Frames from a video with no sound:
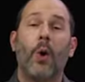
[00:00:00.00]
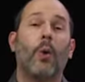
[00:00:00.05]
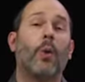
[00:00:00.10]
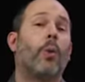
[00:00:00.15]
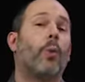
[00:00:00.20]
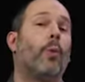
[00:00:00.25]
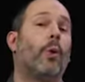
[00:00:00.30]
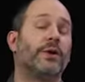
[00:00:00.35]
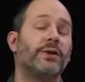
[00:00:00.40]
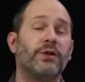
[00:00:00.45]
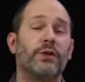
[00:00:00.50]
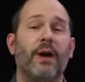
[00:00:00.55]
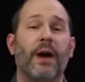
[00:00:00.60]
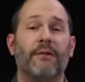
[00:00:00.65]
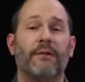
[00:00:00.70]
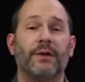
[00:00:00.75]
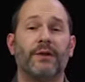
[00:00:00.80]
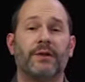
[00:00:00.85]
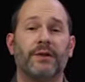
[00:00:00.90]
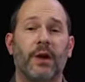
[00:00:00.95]
Once you
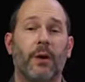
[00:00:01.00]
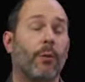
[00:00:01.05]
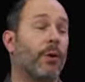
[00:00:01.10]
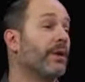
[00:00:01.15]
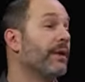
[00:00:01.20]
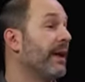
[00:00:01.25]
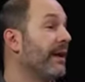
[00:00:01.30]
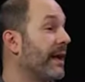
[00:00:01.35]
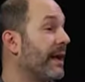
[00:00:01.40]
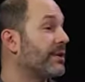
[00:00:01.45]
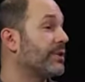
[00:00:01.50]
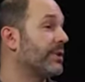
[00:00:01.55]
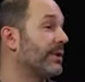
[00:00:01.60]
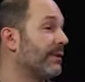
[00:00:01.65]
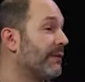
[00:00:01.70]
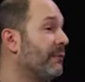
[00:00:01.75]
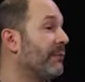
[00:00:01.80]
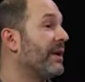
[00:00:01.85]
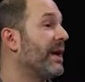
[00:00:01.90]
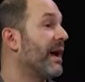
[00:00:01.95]
have it installed, well, and actually
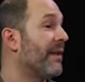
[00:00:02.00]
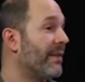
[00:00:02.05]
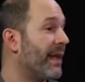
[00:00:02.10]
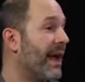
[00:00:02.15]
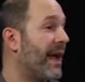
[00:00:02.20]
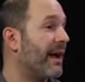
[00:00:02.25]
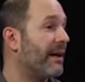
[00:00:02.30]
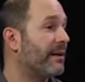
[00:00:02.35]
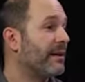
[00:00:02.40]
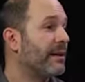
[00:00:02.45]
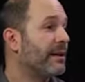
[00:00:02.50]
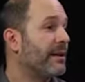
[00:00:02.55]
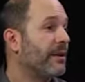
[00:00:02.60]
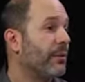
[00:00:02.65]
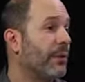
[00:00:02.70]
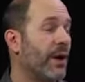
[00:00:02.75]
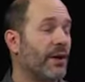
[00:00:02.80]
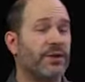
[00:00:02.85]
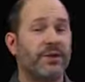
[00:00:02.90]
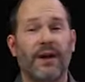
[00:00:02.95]
even beyond that,
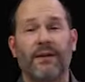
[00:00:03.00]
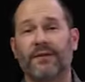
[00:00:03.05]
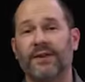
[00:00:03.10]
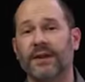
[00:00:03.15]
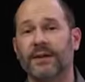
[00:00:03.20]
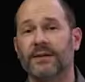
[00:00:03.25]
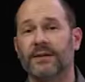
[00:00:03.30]
we also have things